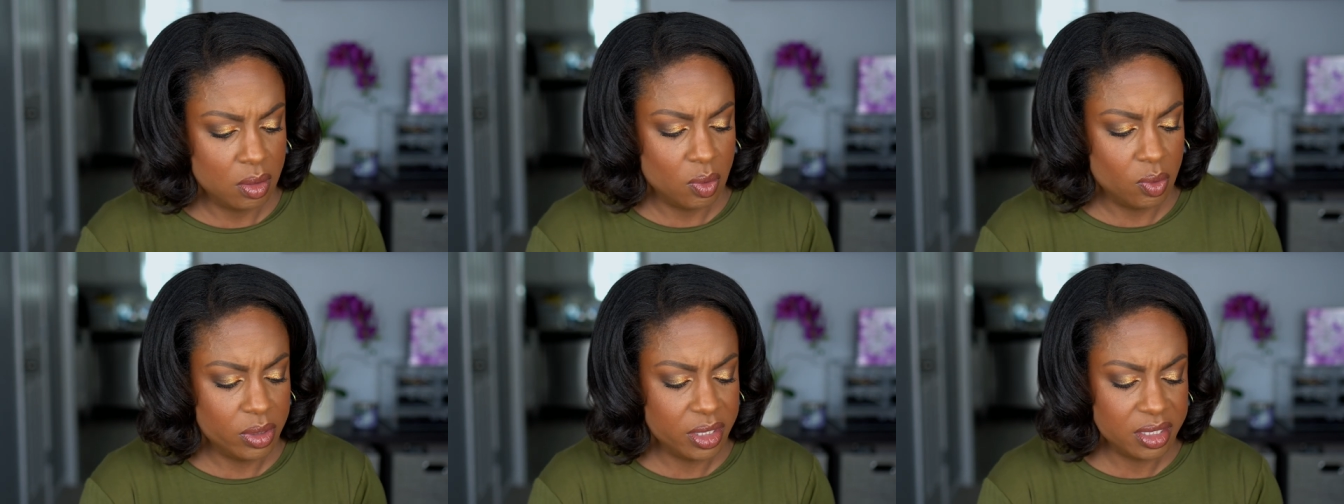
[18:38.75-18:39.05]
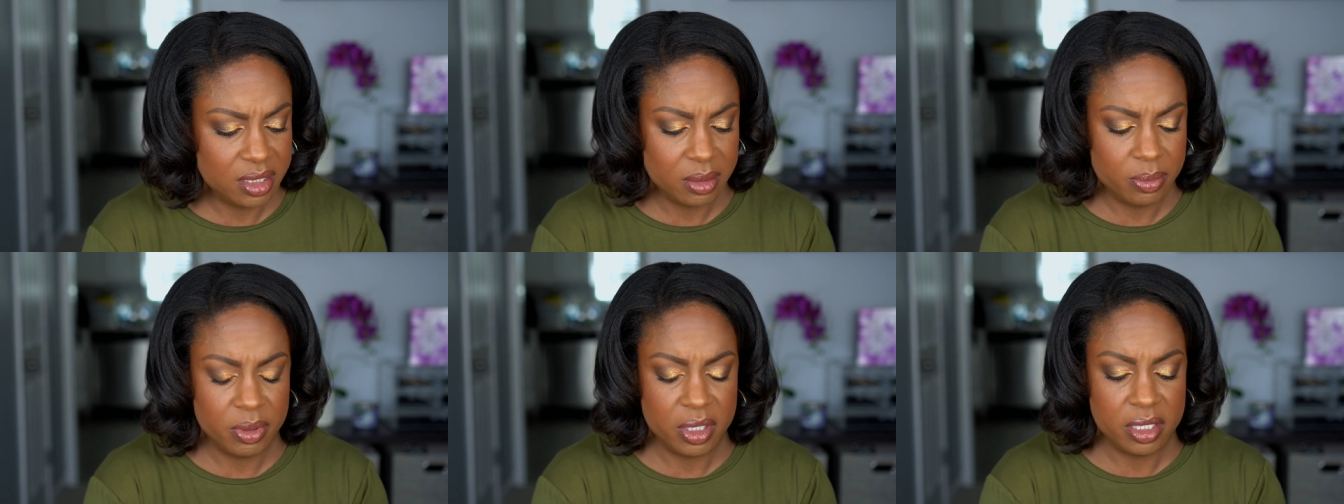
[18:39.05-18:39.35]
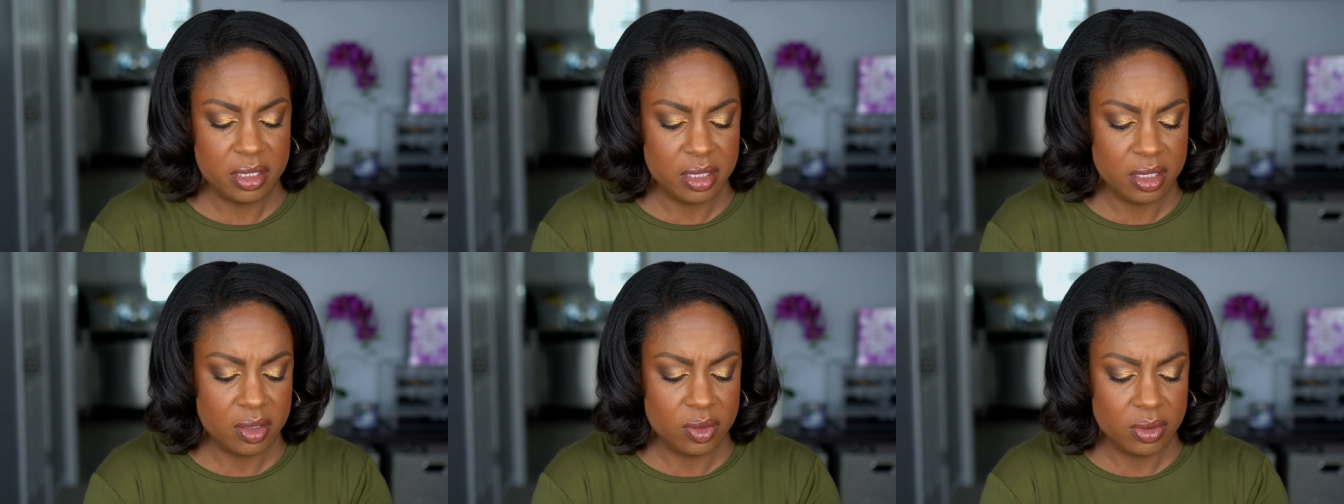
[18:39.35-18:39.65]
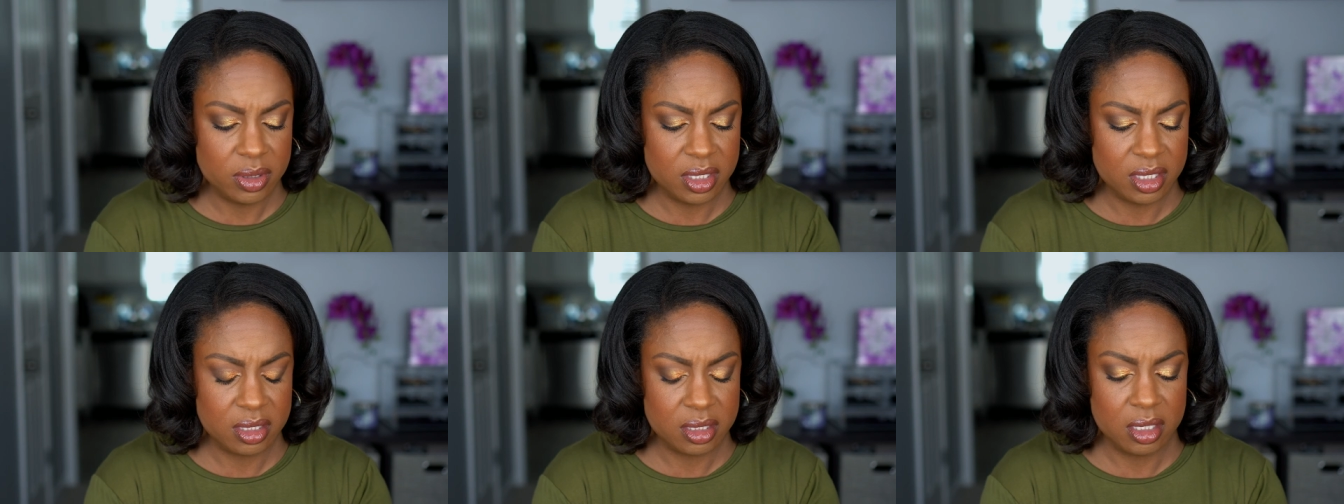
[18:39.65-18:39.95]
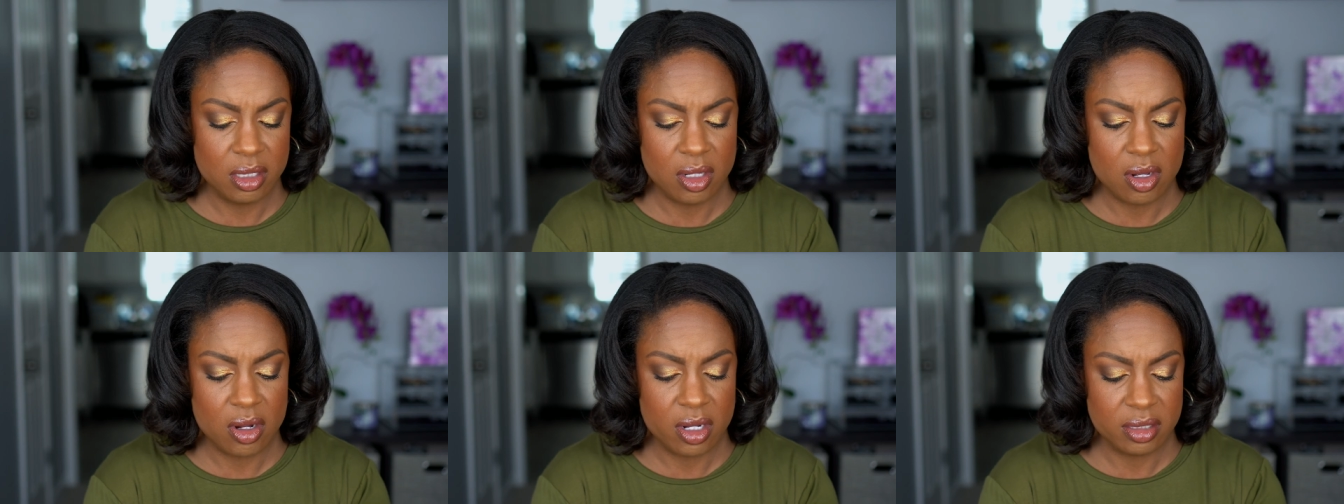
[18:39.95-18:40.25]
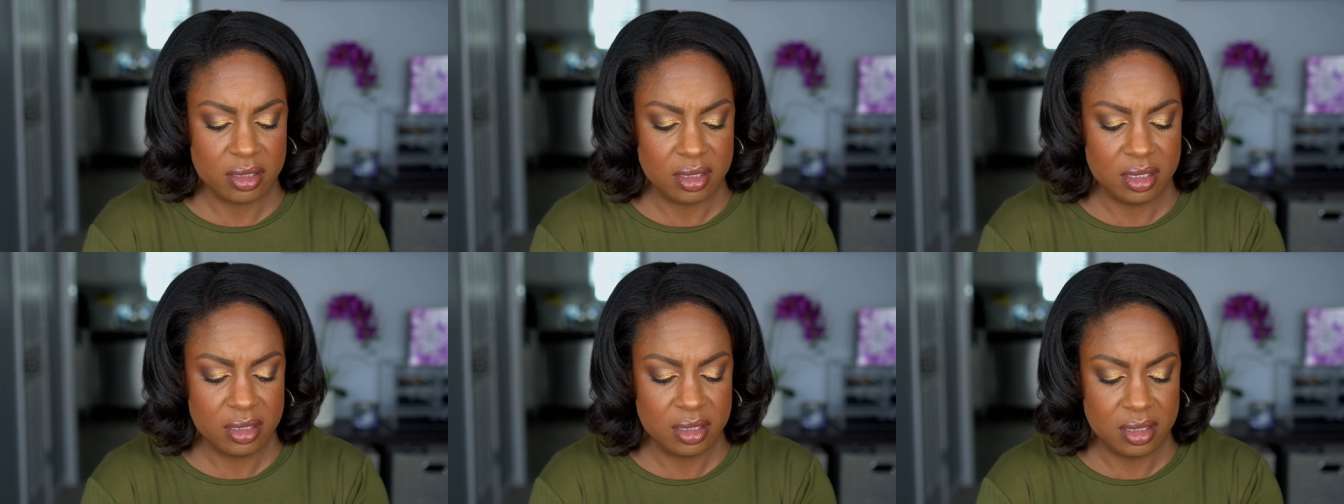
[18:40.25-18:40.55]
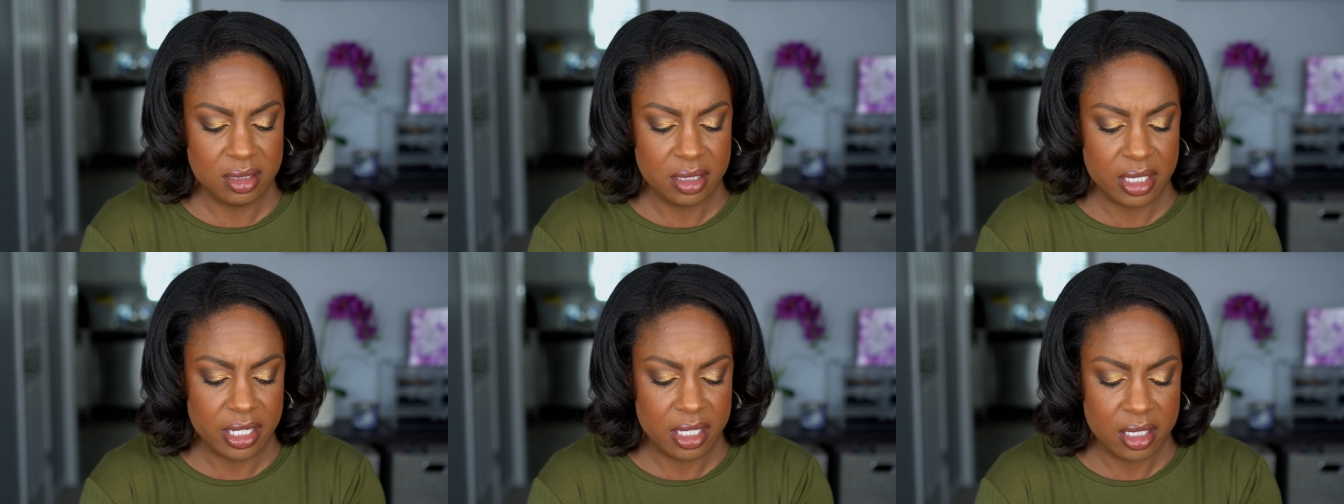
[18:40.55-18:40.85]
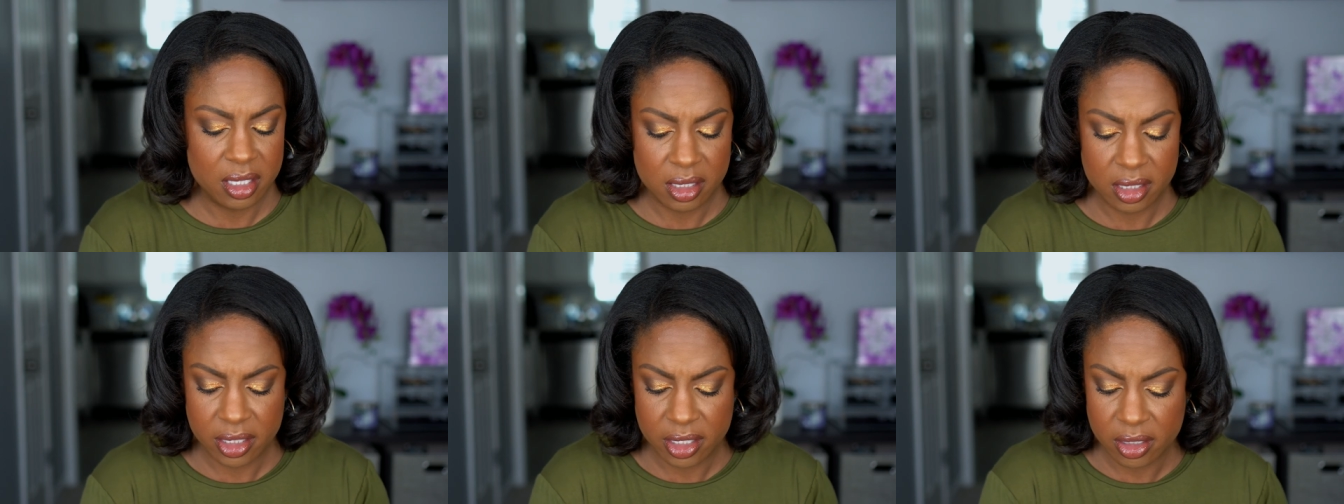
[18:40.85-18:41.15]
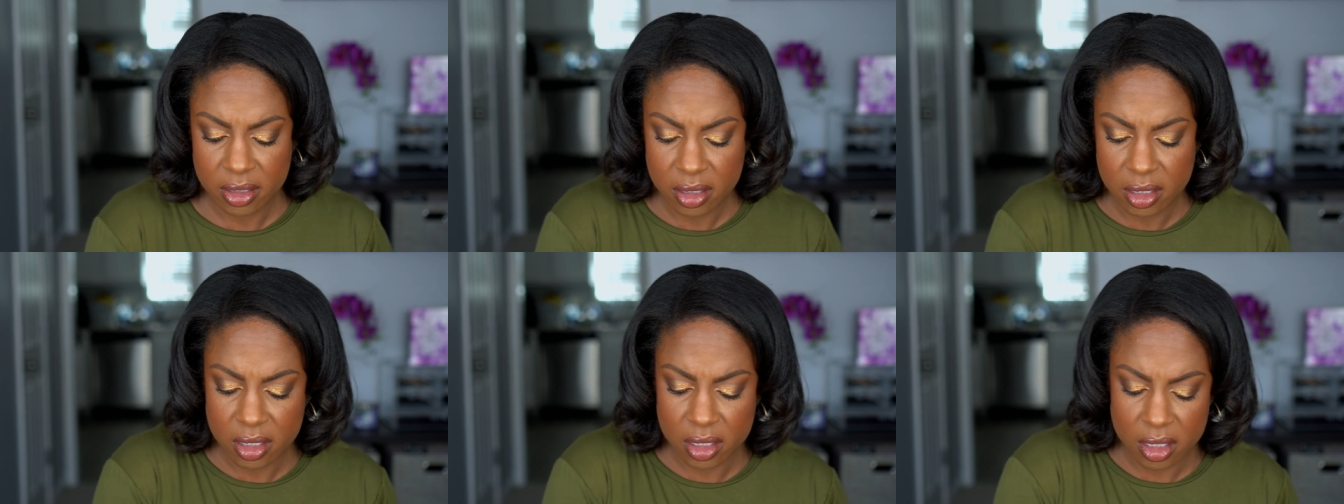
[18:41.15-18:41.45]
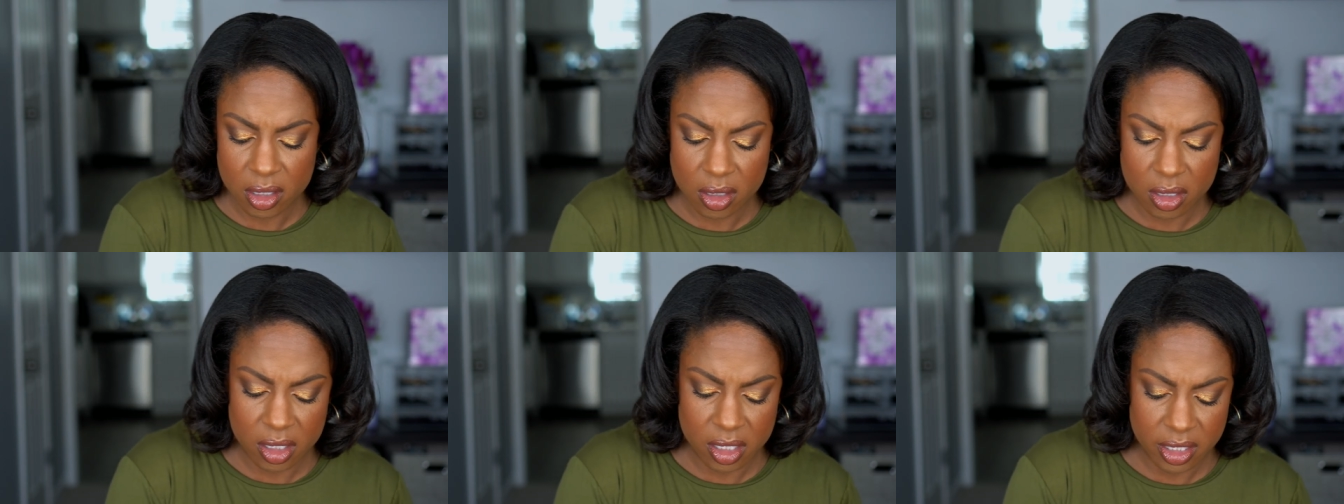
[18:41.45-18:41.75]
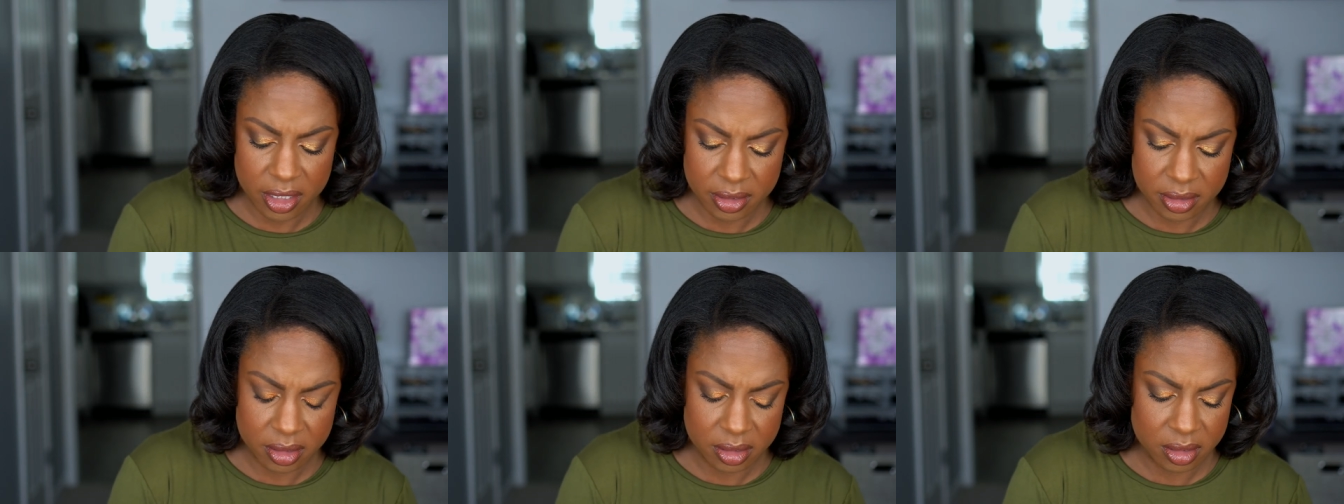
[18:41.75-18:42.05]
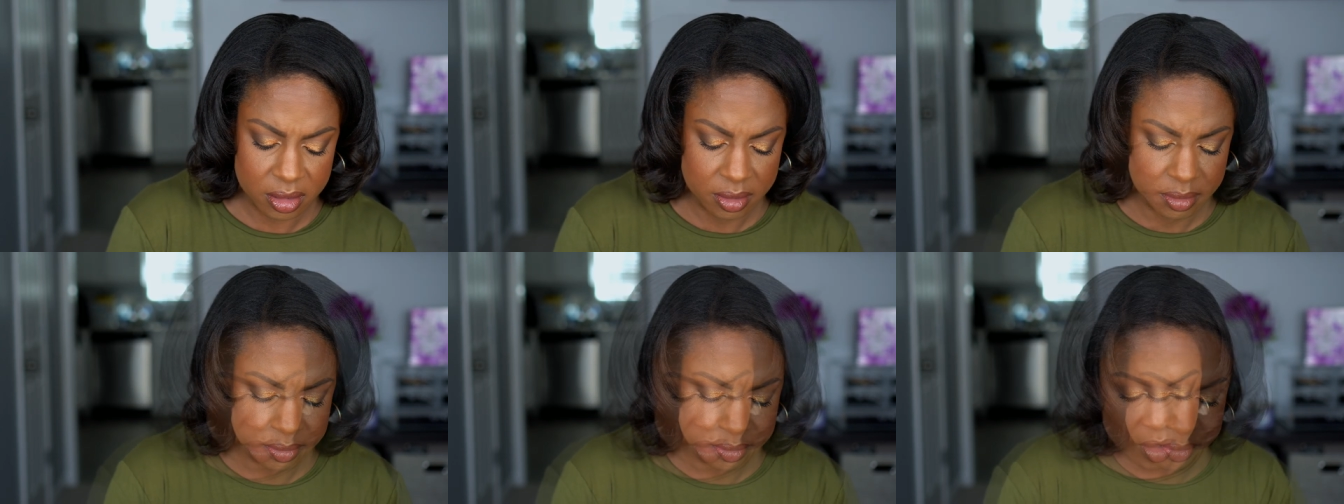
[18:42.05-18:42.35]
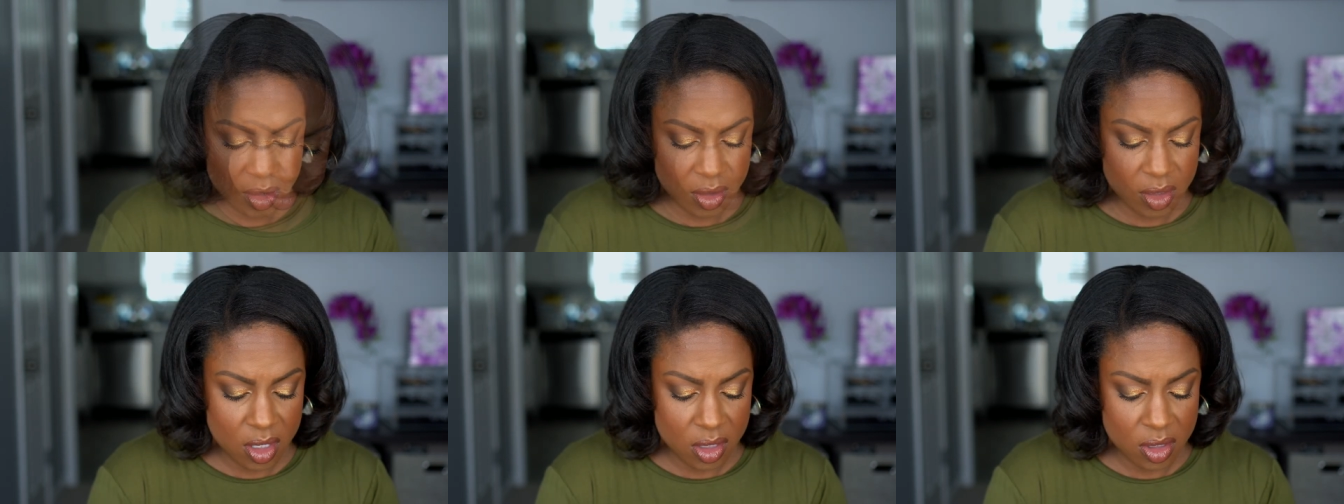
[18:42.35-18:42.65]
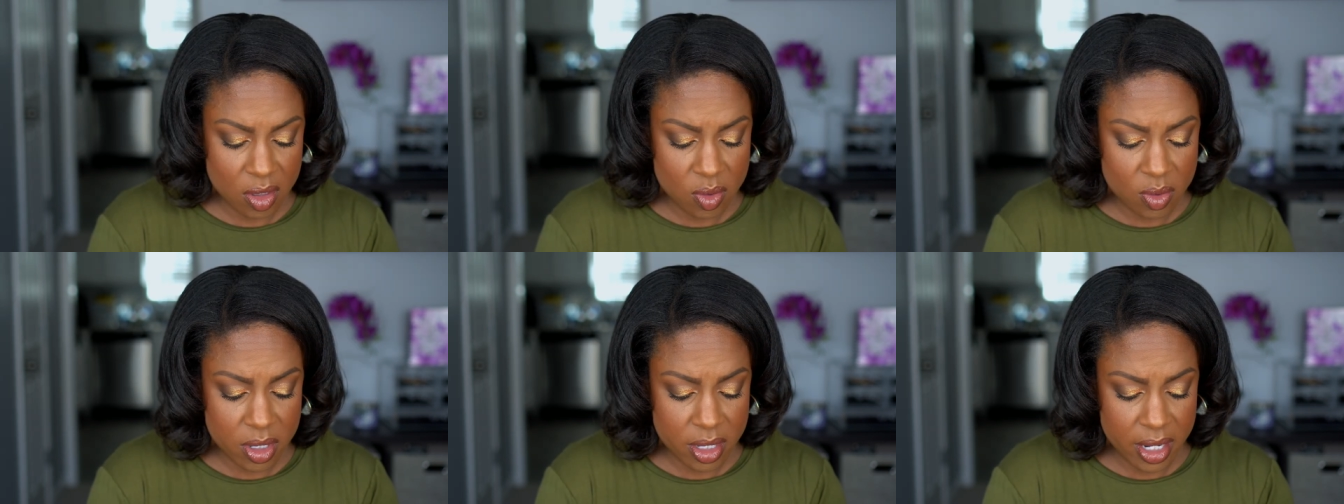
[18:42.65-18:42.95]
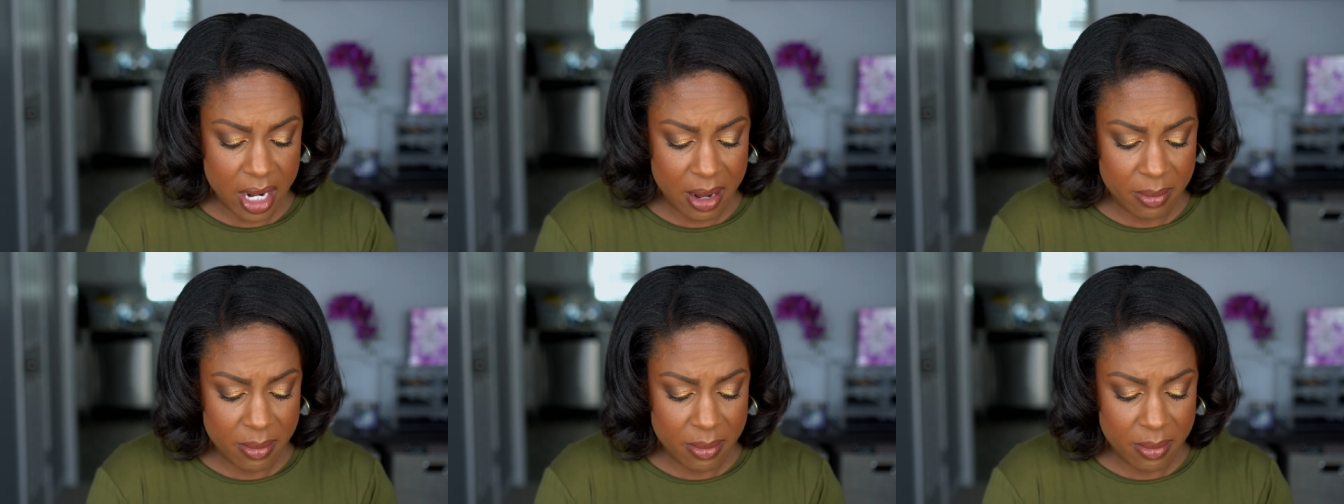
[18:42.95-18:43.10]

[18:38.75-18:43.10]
What is the big deal with this gloss? This is a clear gloss Y'all know what?